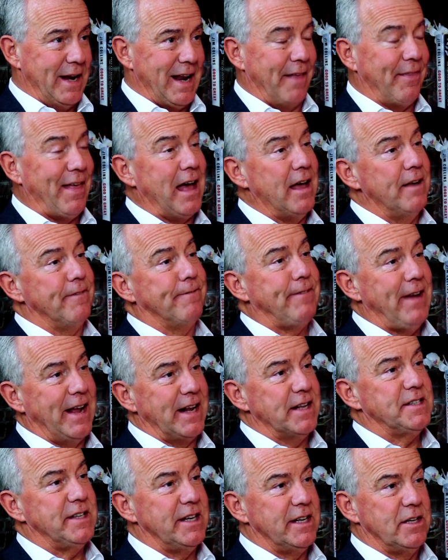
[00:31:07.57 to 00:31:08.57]
Now, that
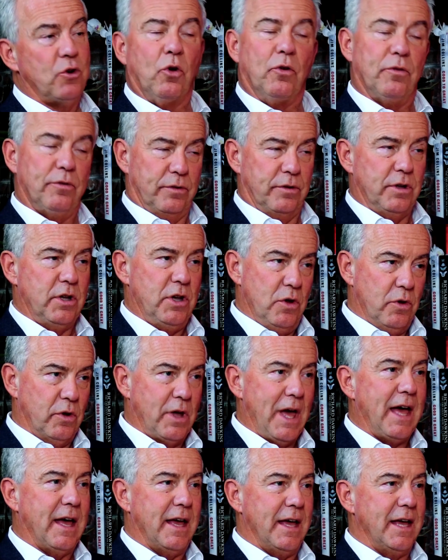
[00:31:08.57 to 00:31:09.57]
affected not the
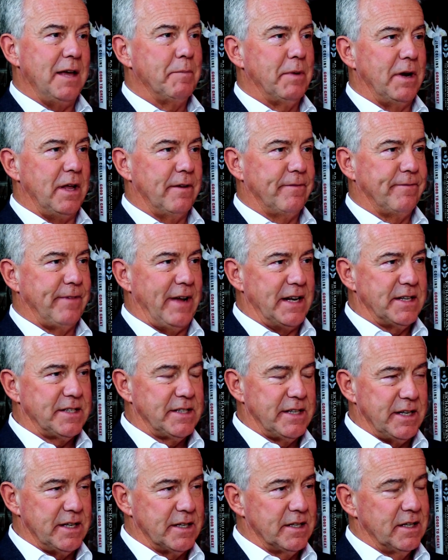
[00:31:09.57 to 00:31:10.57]
UK, but it
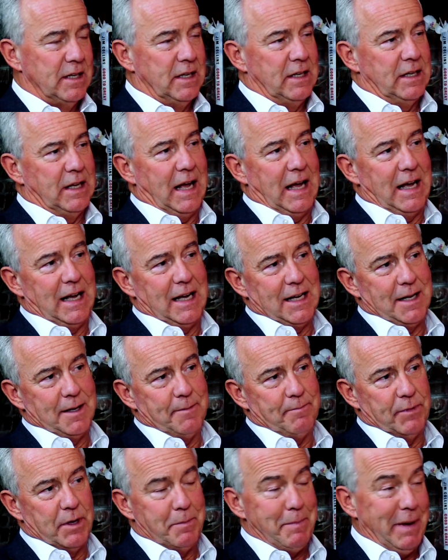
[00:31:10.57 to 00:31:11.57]
affected
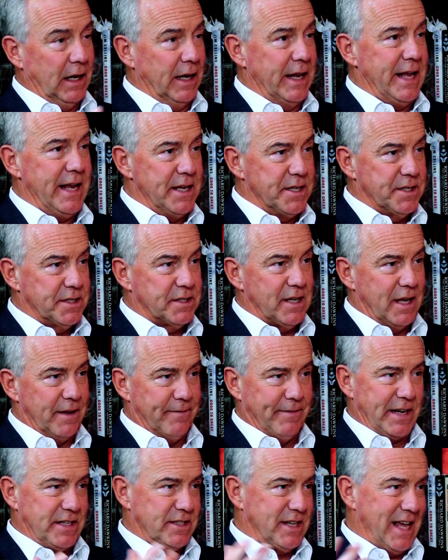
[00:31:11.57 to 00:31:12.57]
the Middle East, it
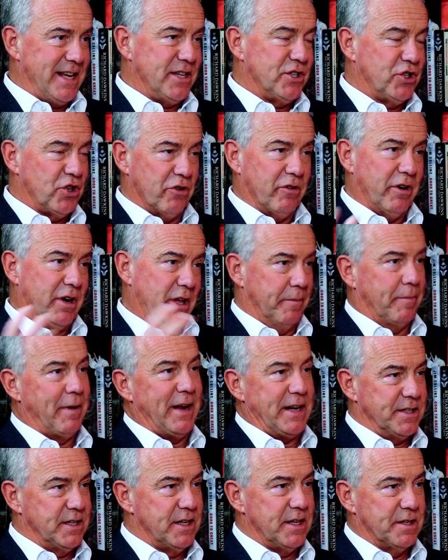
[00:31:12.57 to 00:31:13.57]
affected Asia, and it
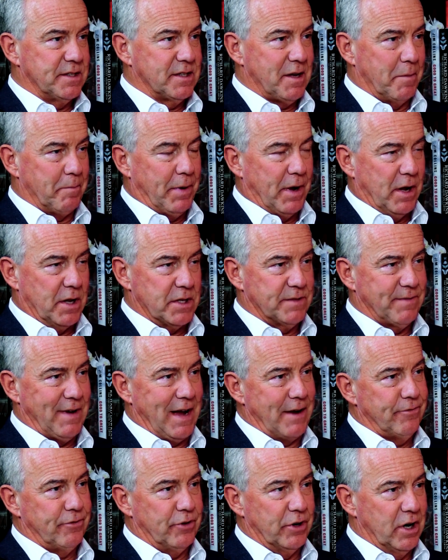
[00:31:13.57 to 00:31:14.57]
affected some parts of
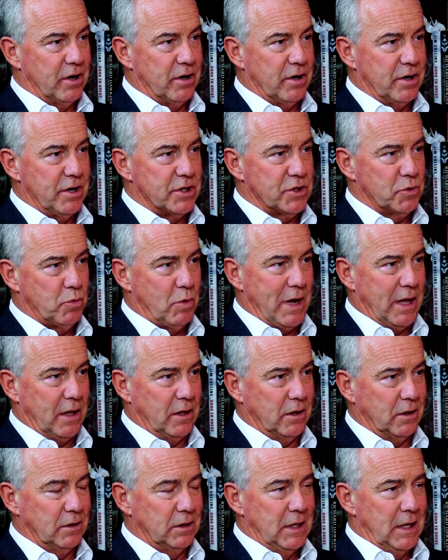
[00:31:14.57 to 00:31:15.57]
Africa as
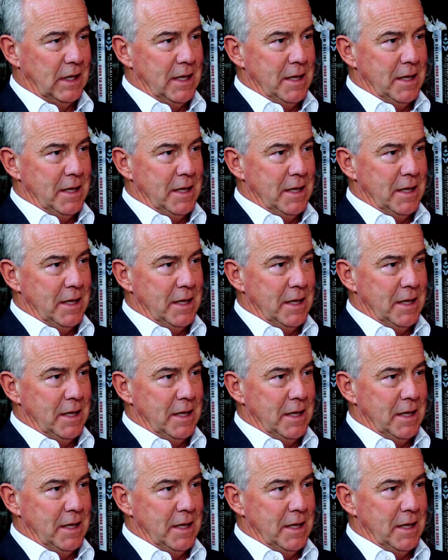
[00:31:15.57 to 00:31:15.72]
well.